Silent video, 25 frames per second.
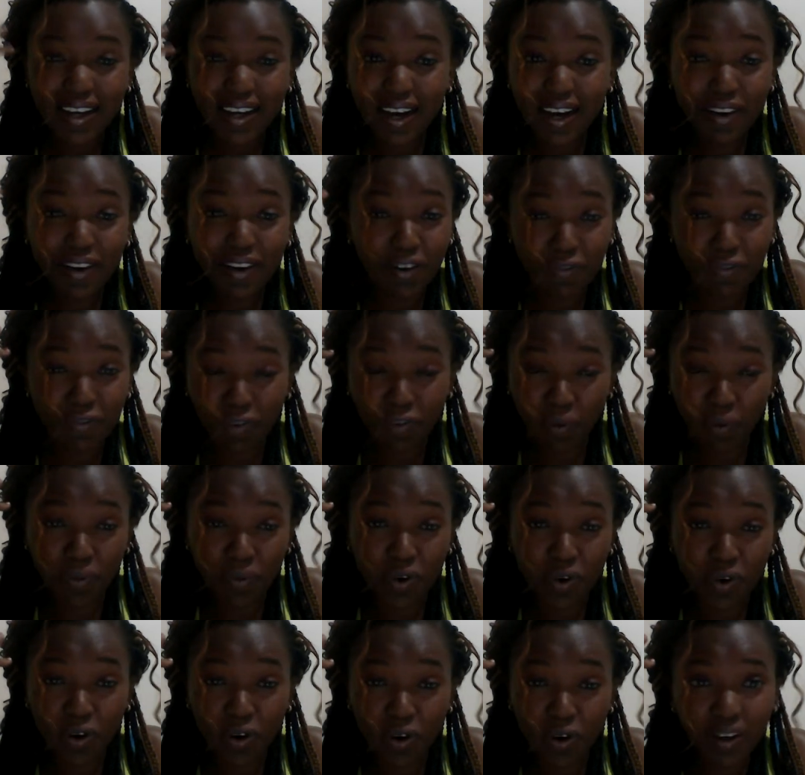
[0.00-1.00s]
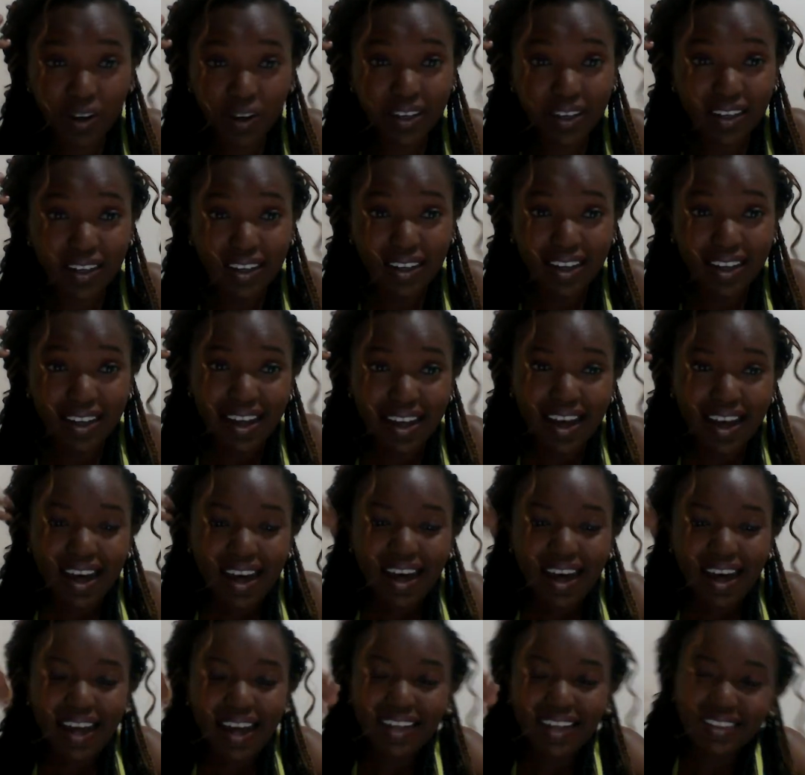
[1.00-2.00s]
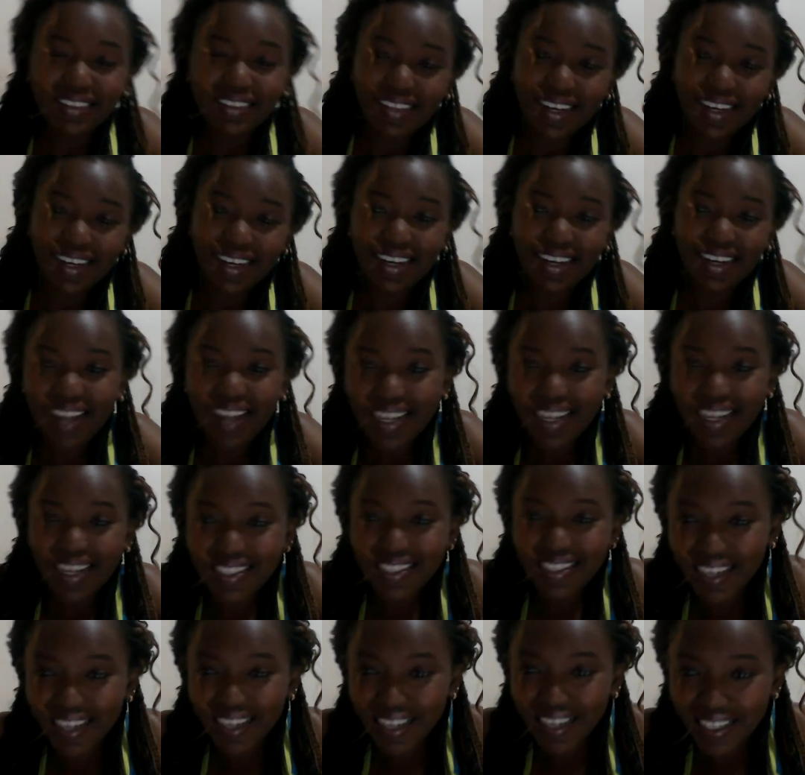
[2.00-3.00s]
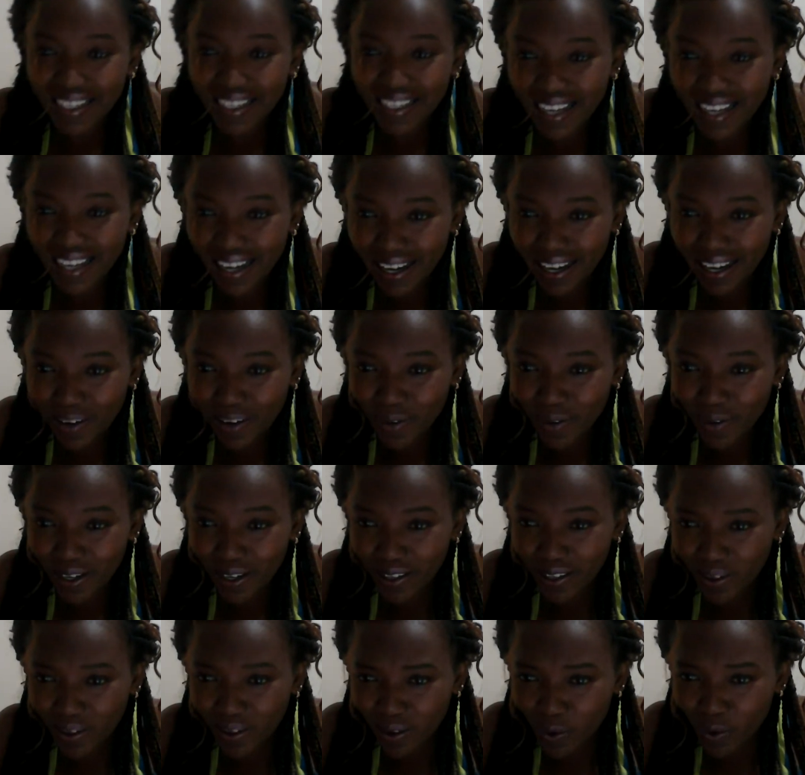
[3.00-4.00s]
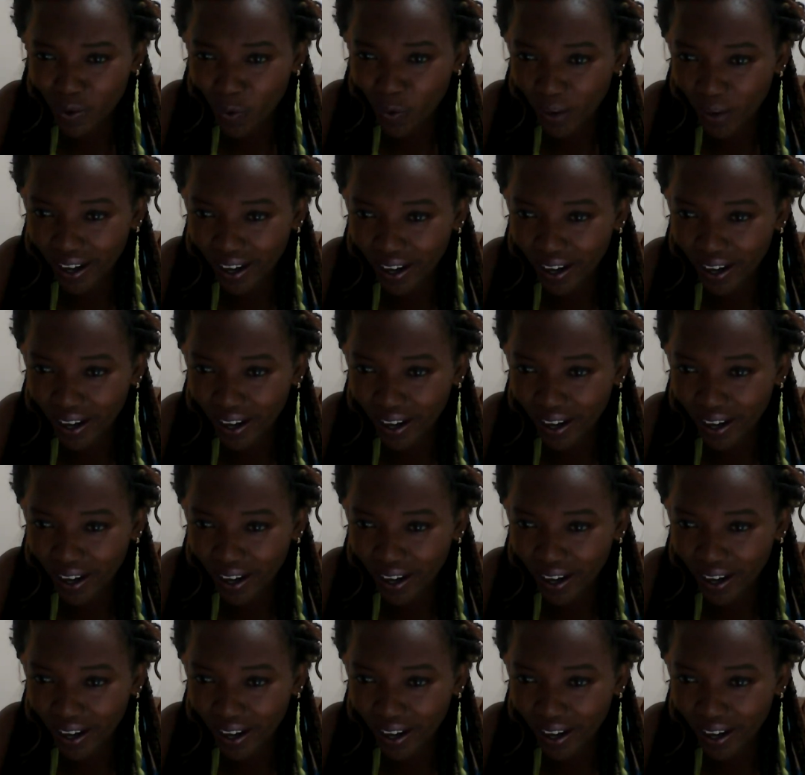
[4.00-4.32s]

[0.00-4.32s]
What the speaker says: hearing from God. And that's it. Hey, Queen